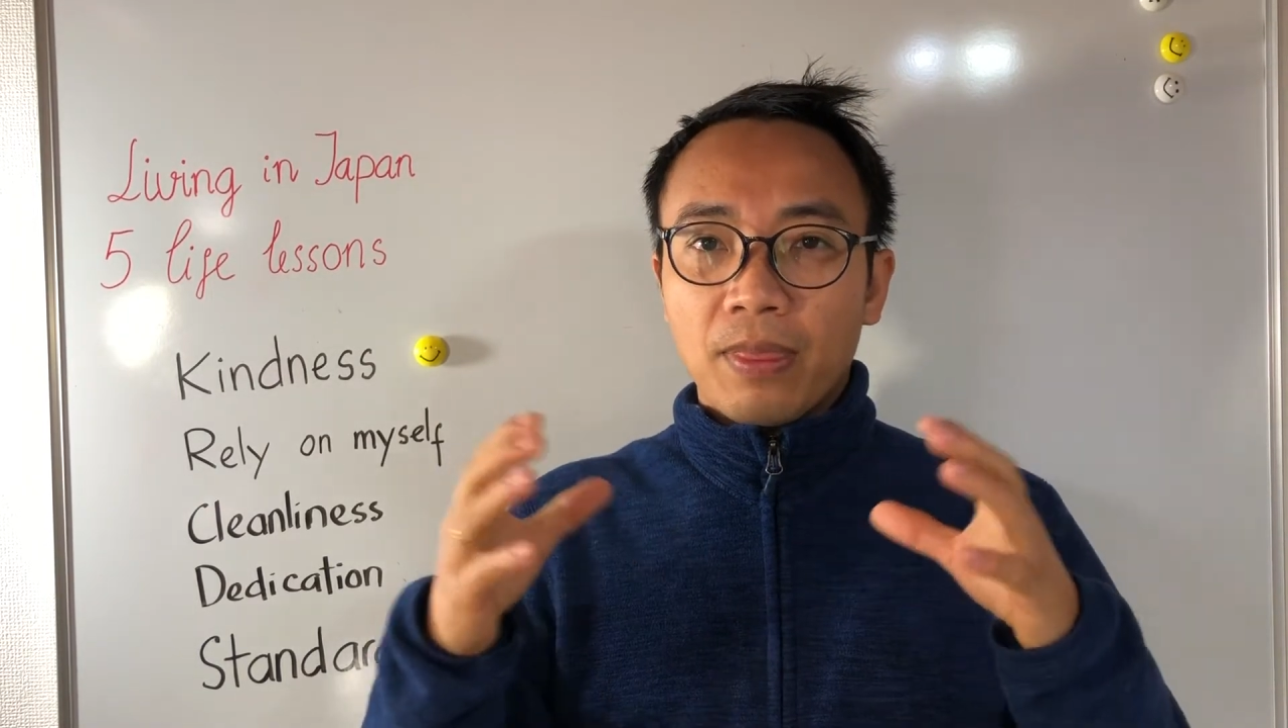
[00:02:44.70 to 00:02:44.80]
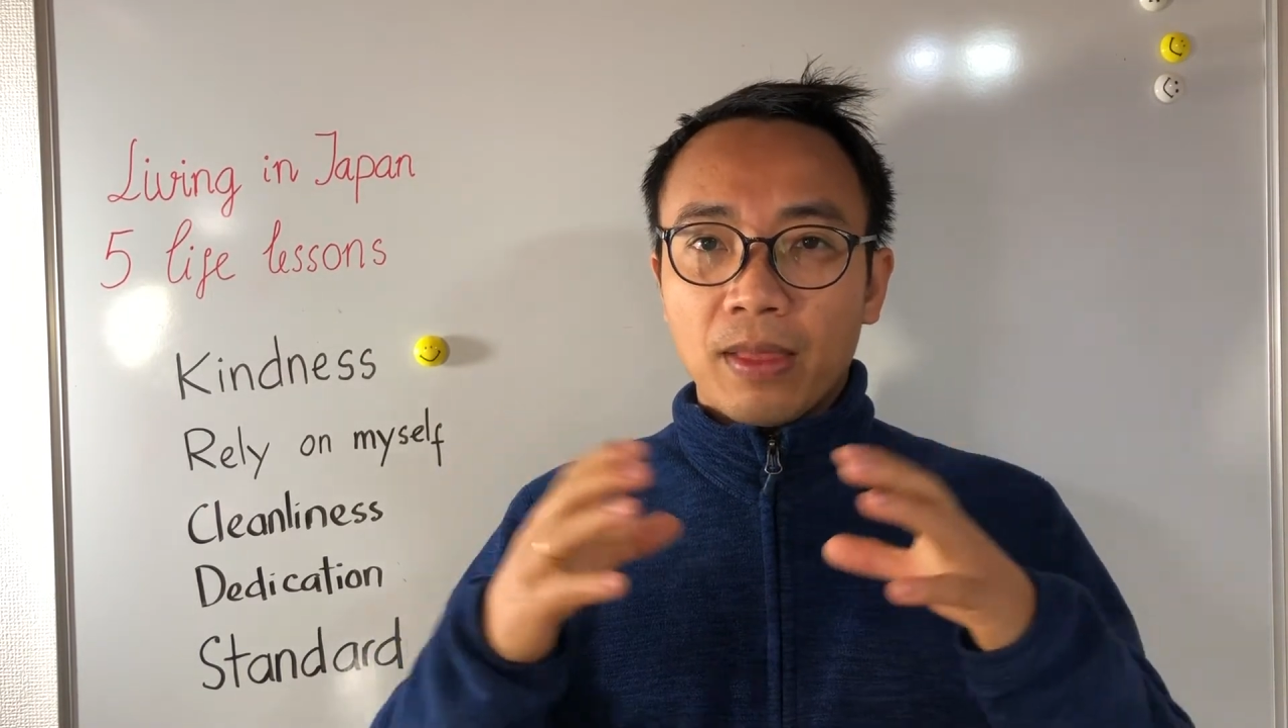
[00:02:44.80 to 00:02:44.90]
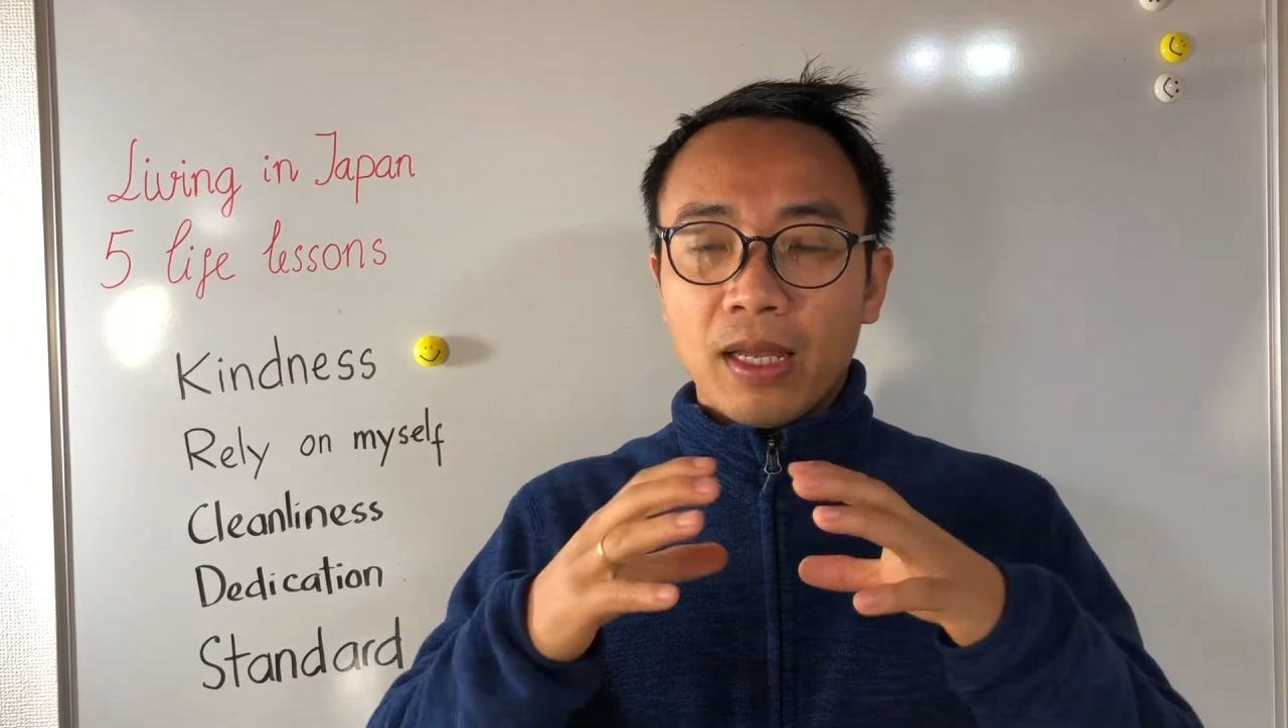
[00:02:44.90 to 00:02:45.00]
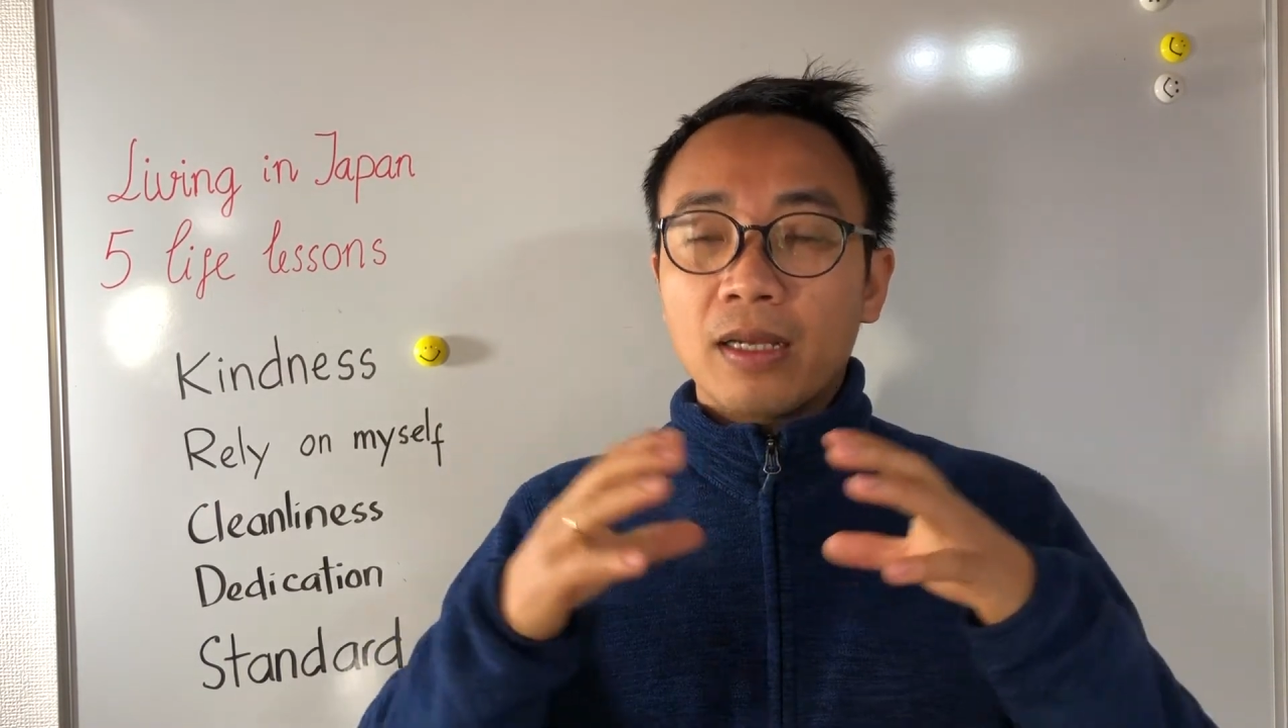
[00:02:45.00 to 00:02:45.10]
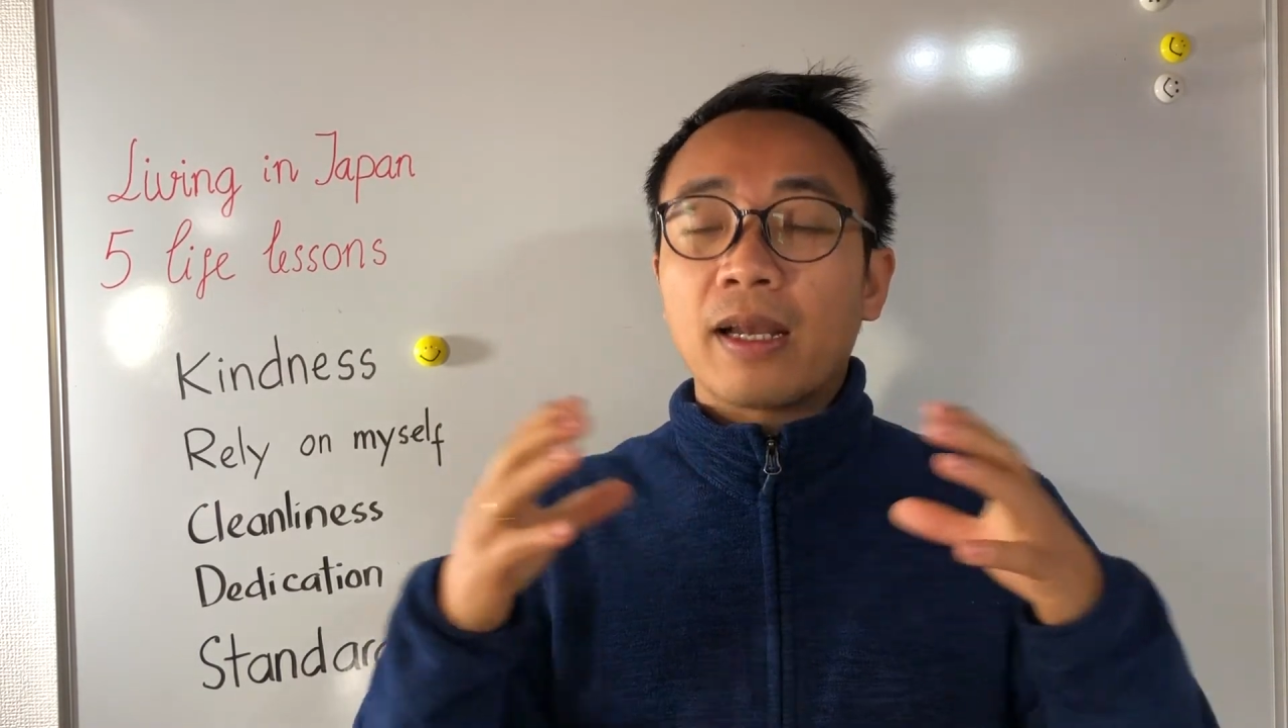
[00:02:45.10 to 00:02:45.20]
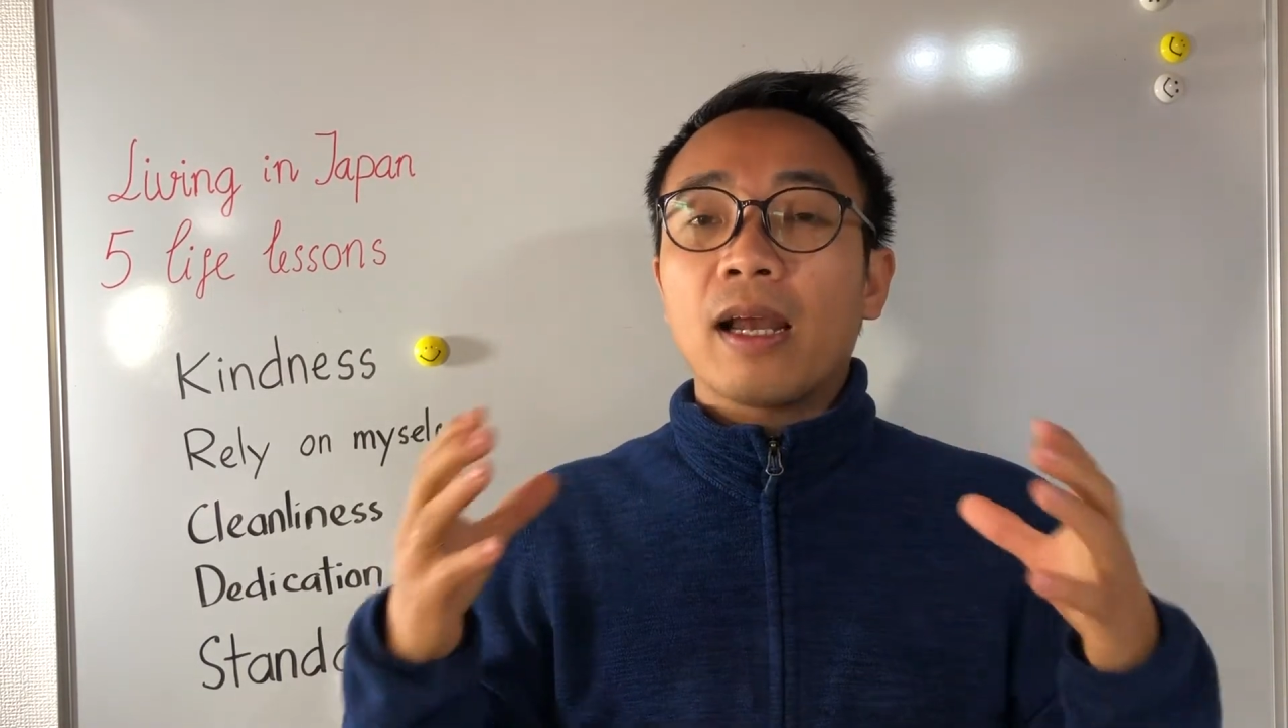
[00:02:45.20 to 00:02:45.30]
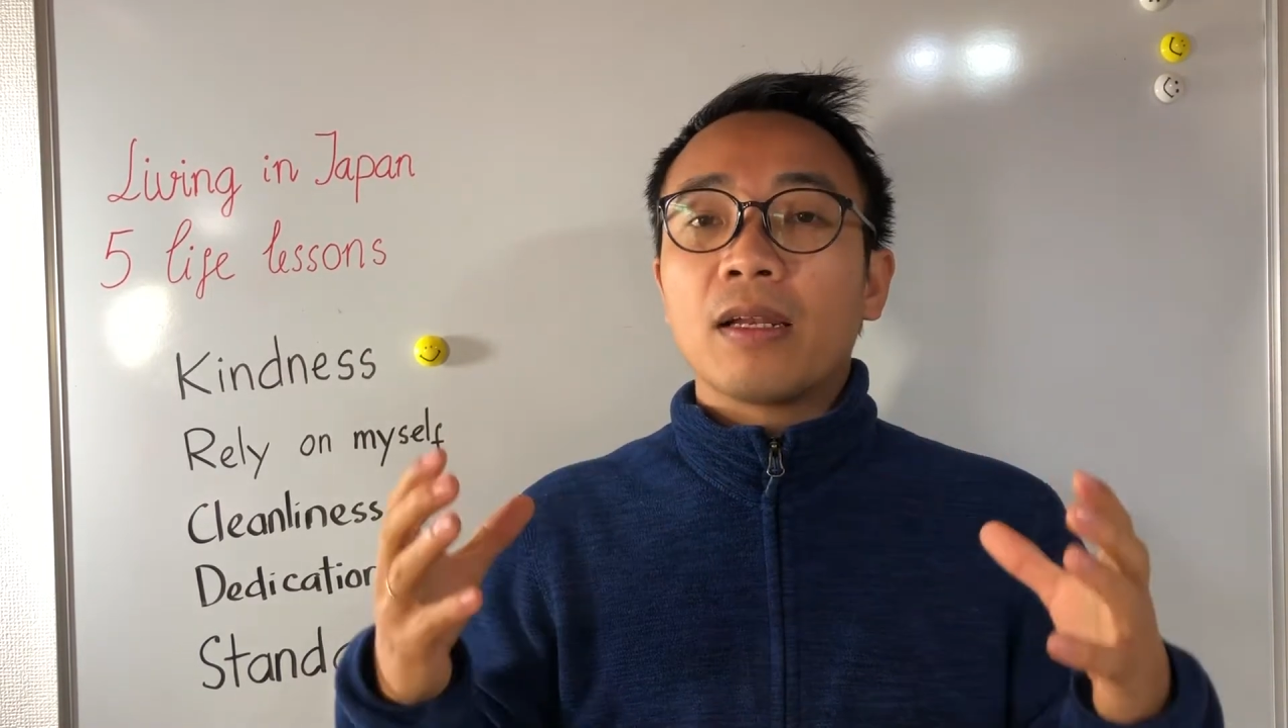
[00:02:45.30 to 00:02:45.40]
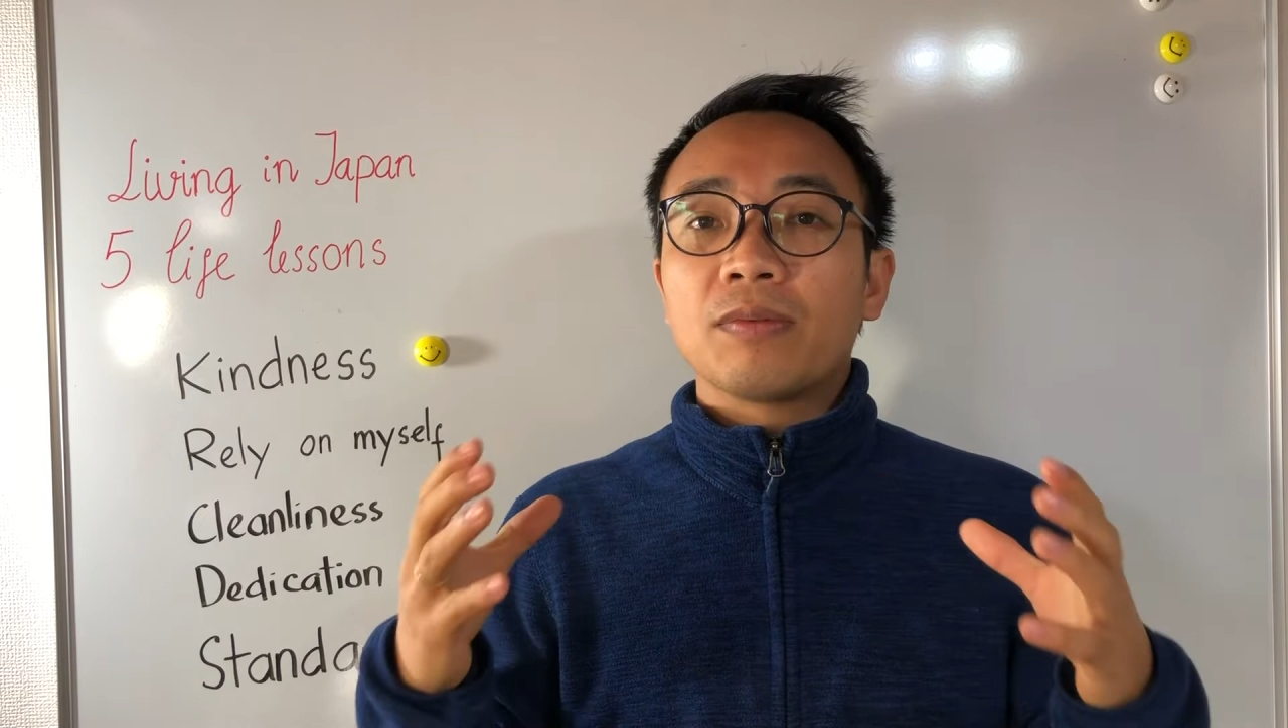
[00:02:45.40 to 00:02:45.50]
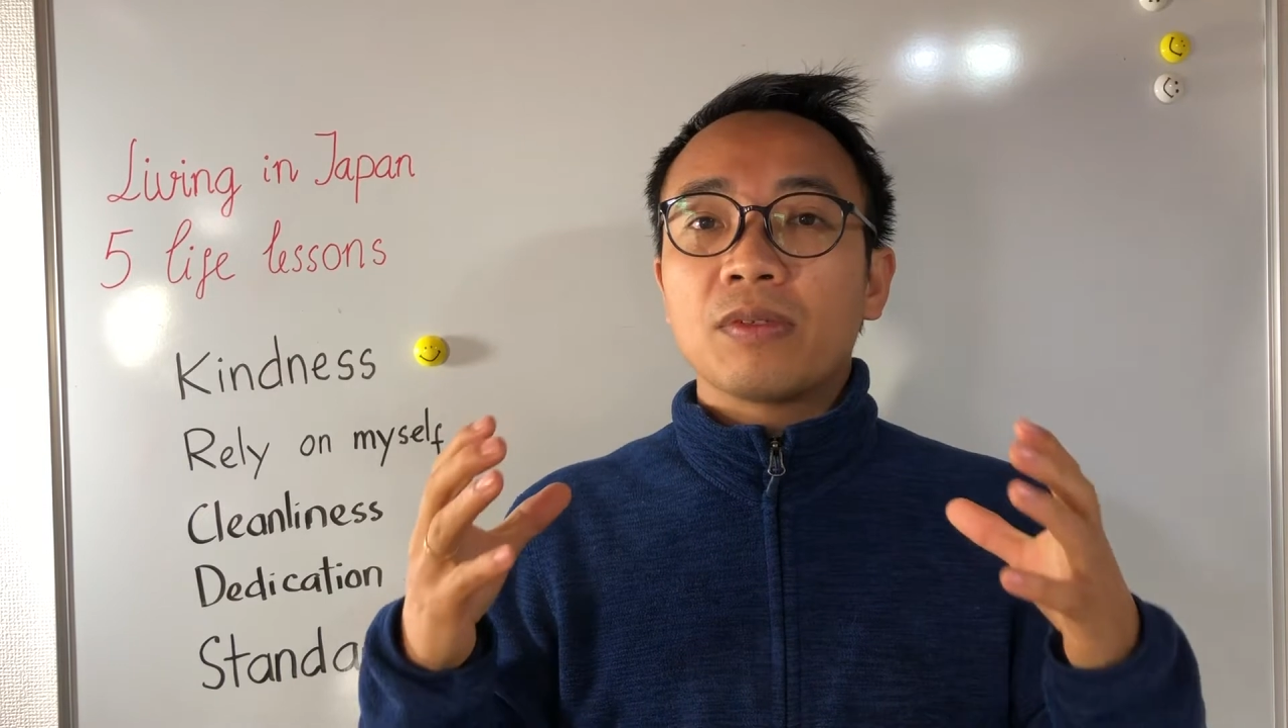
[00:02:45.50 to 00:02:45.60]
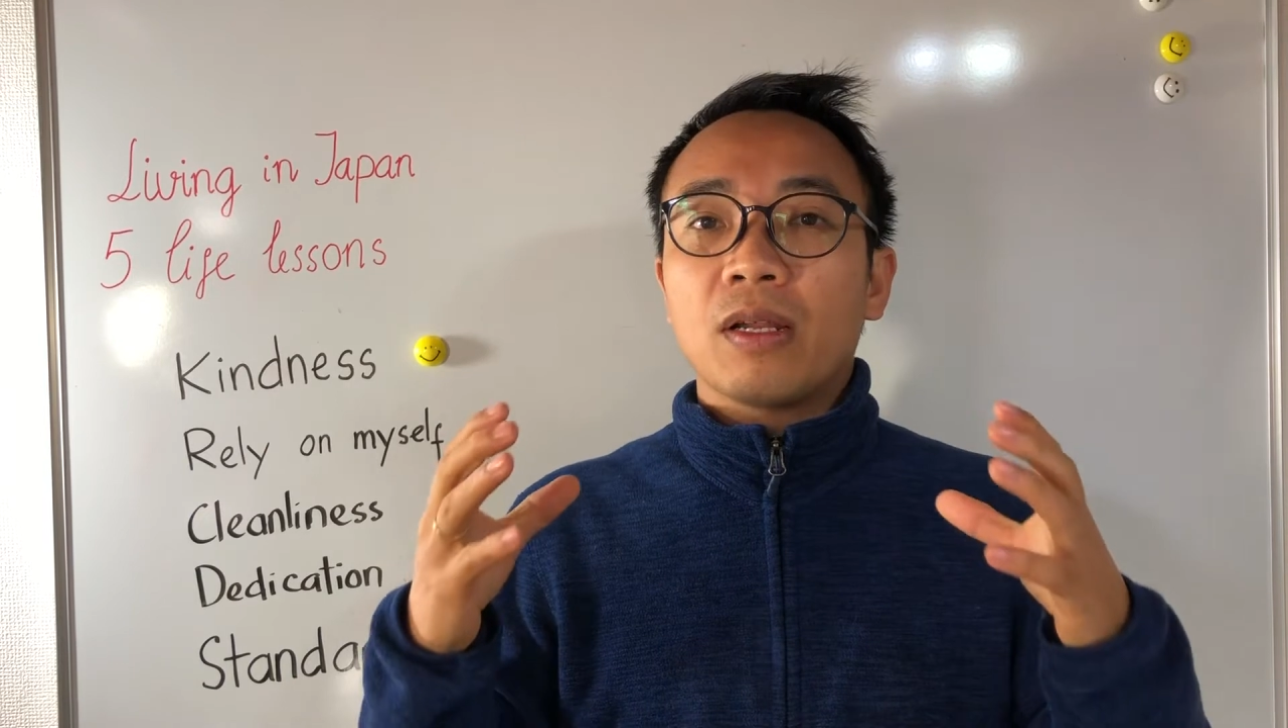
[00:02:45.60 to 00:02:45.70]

like a kind of